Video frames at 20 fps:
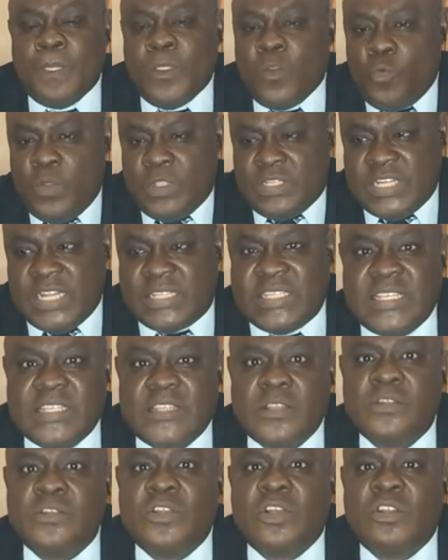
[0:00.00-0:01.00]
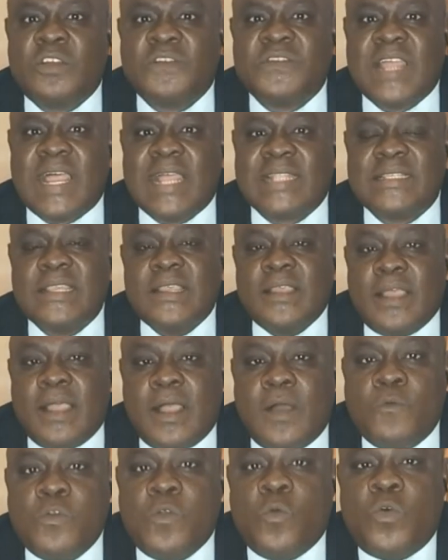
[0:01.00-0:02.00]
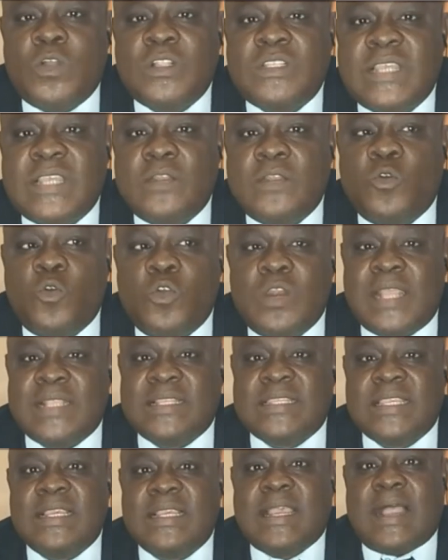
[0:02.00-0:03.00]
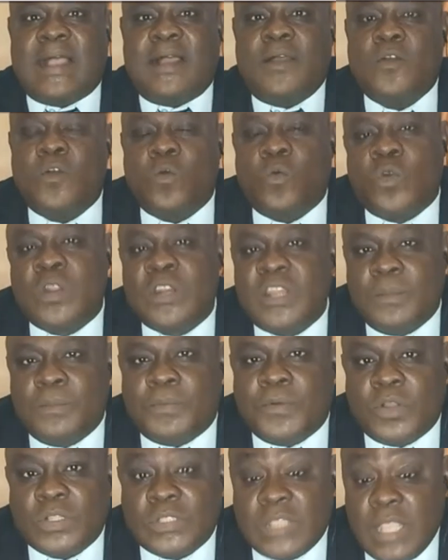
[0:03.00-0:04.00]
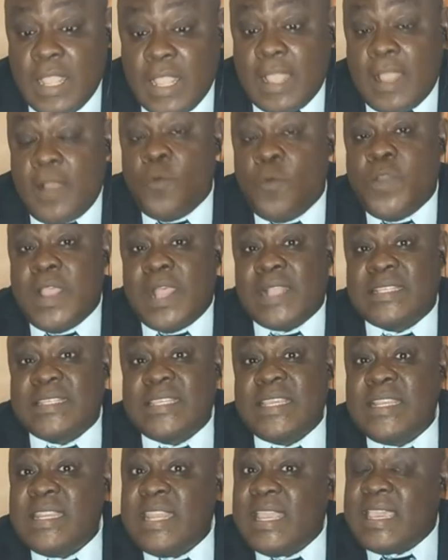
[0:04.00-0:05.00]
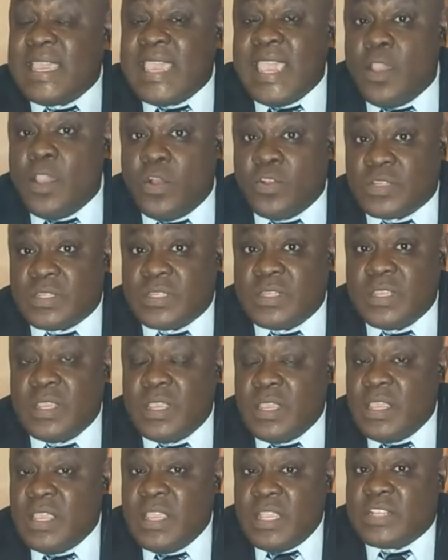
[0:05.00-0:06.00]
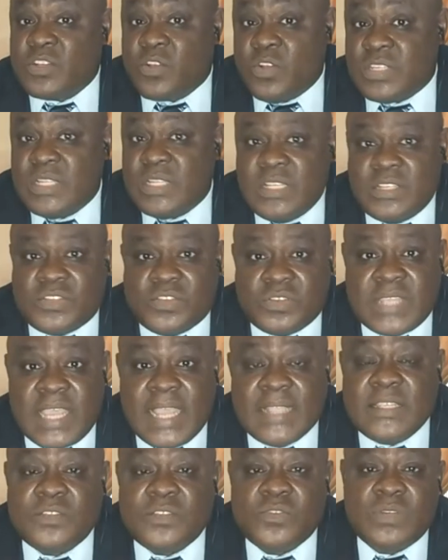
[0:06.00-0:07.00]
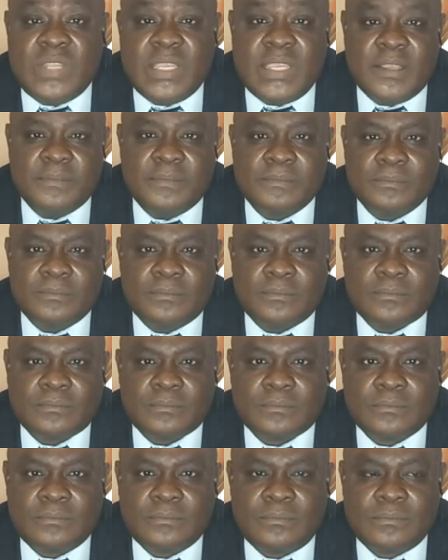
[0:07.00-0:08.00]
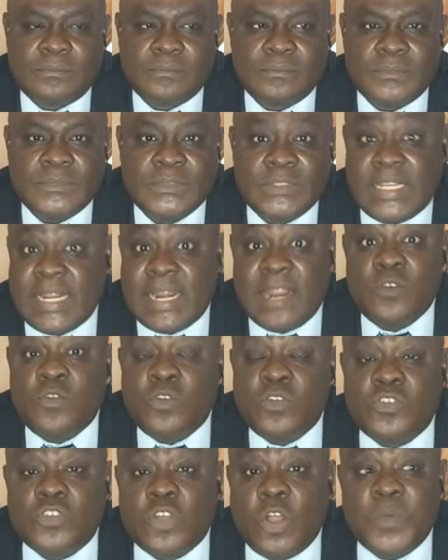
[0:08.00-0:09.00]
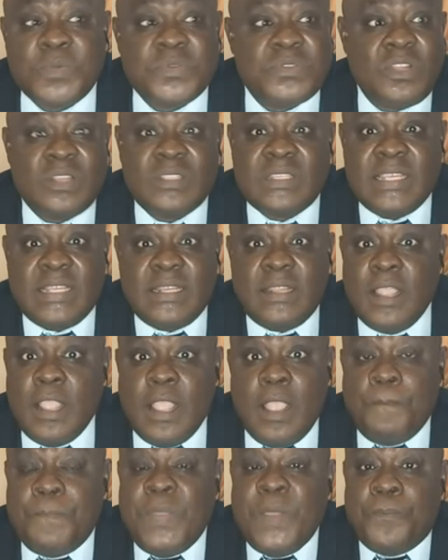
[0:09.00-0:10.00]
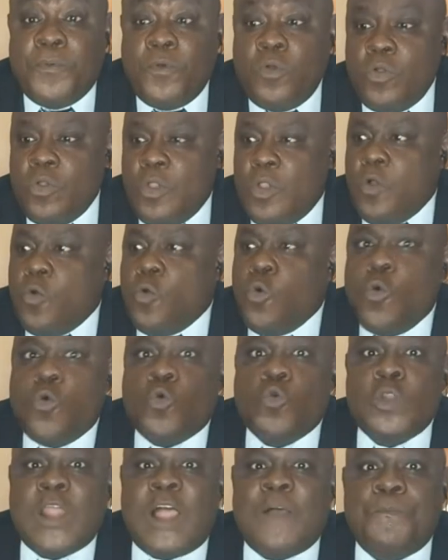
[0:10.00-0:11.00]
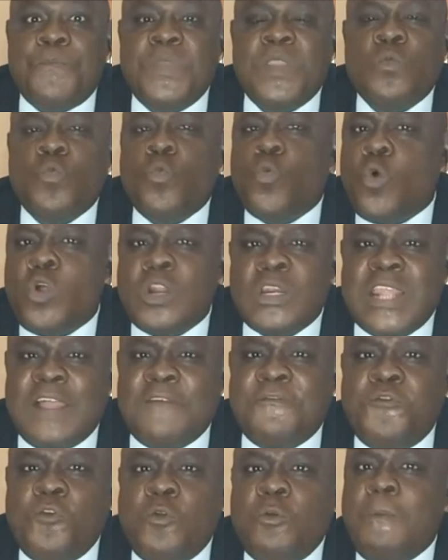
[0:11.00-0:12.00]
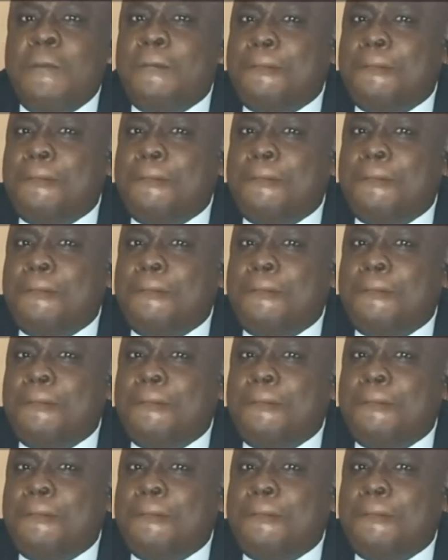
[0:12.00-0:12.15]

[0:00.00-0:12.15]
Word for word: we jettisoned all of that, and we wanted whole and sinker what they brought, and we are seeing the chaos is causing in society today. Hmm. There are no jobs, nothing. People who could have been wonderful